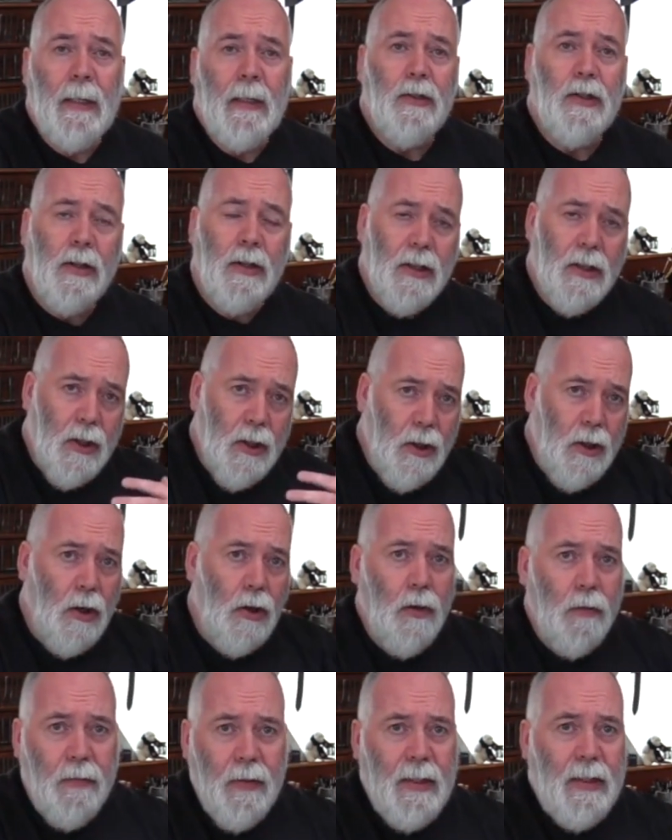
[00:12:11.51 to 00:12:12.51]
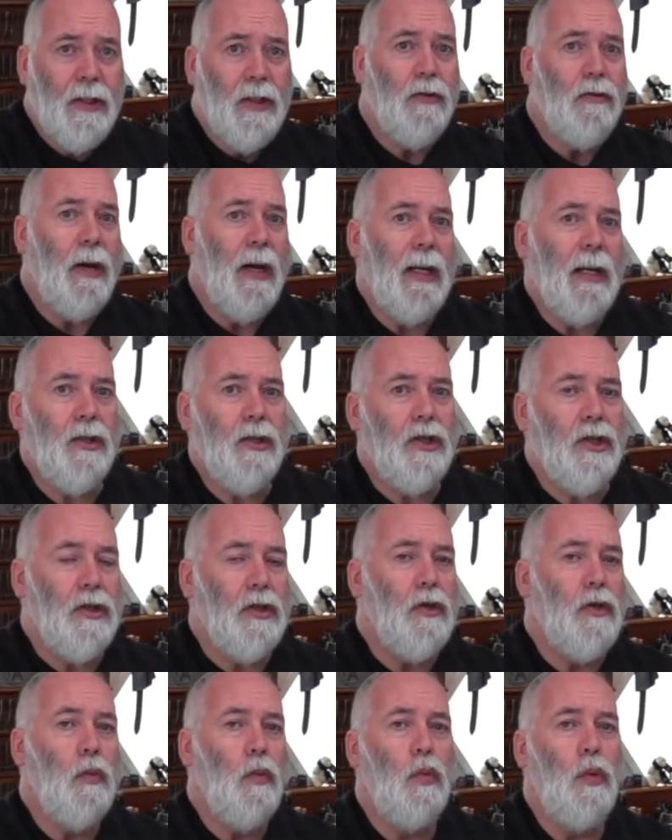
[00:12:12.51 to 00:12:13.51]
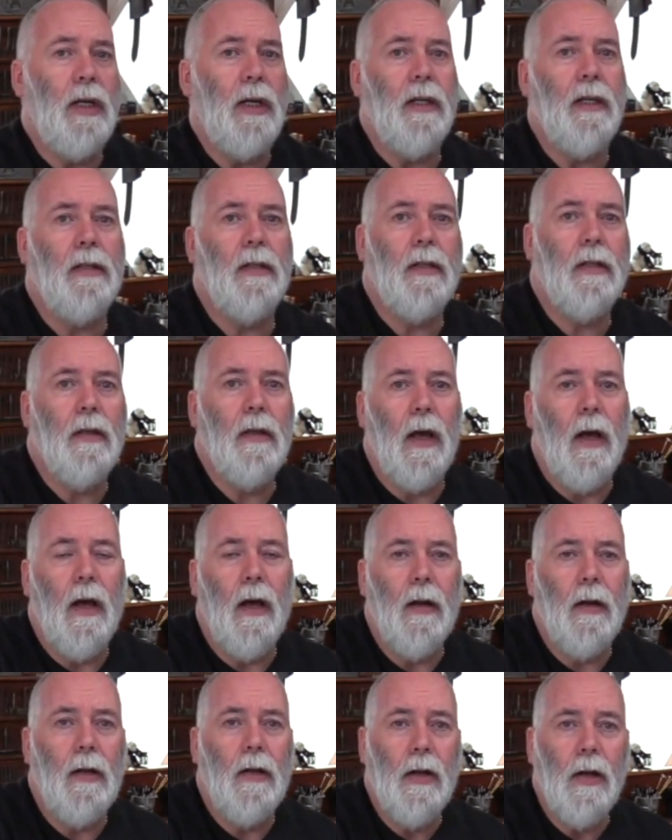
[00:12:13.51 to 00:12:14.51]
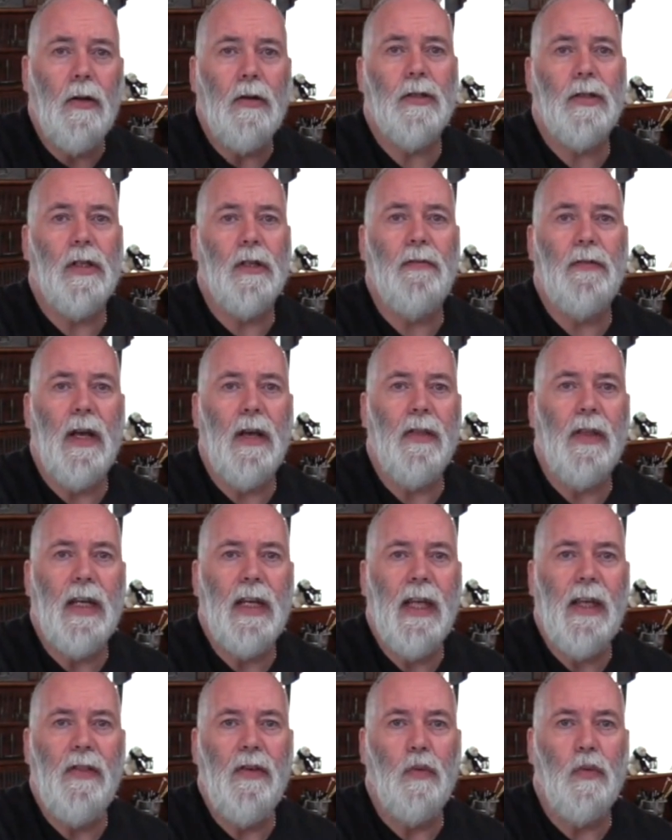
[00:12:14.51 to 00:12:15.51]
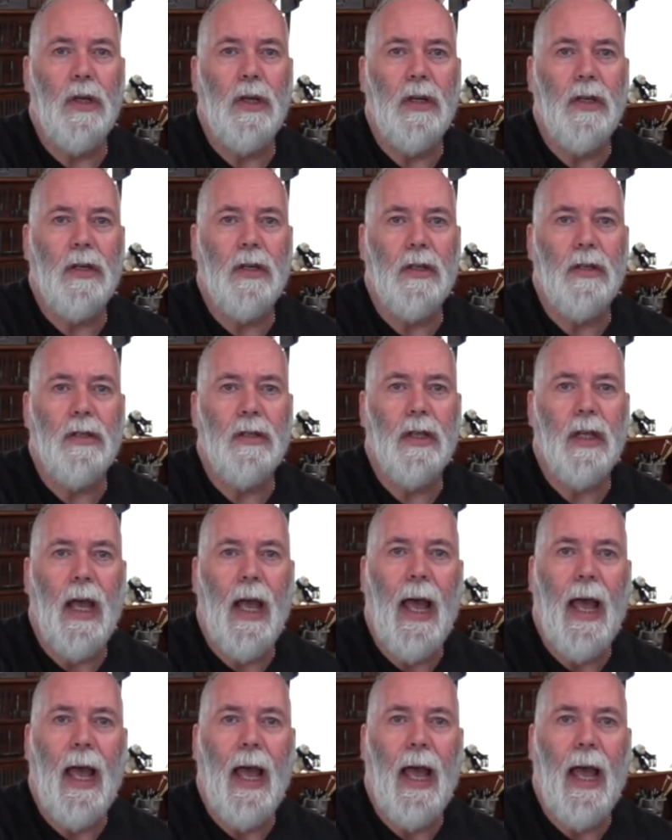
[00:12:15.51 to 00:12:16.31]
So there's a lot of interaction with lots of other leather workers,